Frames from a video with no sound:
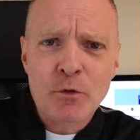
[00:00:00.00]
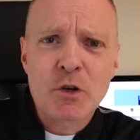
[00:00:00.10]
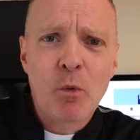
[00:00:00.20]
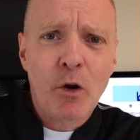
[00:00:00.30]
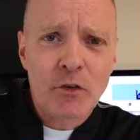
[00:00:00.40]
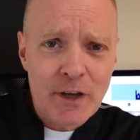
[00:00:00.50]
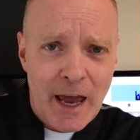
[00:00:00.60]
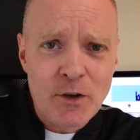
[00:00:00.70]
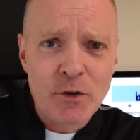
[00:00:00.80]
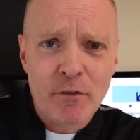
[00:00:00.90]
towards the
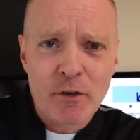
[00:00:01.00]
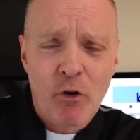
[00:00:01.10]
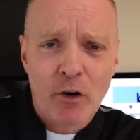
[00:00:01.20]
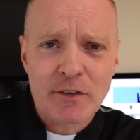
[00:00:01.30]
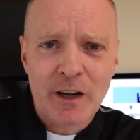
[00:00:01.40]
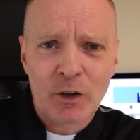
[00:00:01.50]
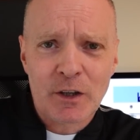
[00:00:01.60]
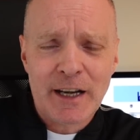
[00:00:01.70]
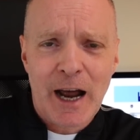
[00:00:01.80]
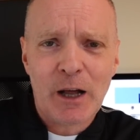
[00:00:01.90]
end of the Rochdale
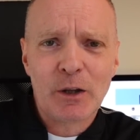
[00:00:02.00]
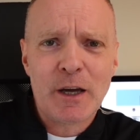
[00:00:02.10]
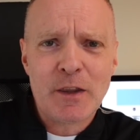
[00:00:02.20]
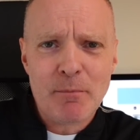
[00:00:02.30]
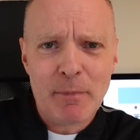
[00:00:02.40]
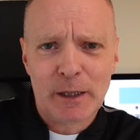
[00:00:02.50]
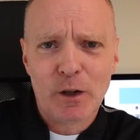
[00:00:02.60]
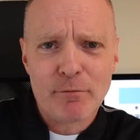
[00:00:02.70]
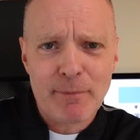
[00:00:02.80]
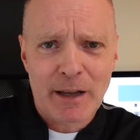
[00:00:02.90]
Canal in the middle
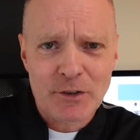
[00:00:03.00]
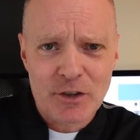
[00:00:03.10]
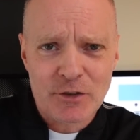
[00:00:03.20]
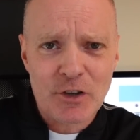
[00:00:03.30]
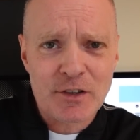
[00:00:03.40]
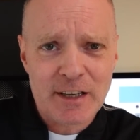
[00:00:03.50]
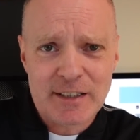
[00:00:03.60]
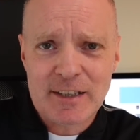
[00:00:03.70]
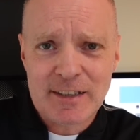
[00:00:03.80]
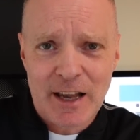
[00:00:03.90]
of Manchester
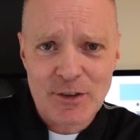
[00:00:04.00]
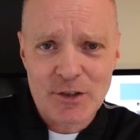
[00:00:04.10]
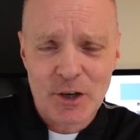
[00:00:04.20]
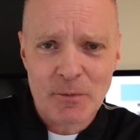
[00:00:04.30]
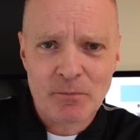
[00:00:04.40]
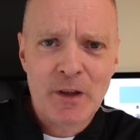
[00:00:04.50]
city centre.